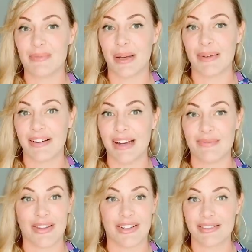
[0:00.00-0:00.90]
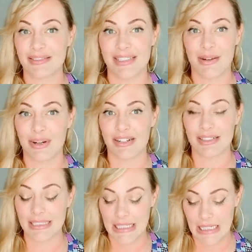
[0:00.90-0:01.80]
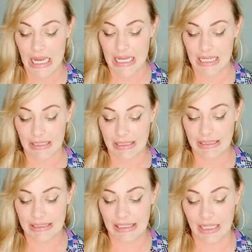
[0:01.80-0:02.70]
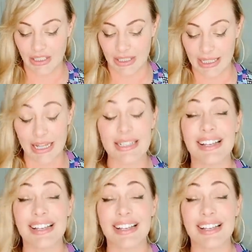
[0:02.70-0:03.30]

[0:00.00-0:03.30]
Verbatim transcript: by my grandmother. They were not good days.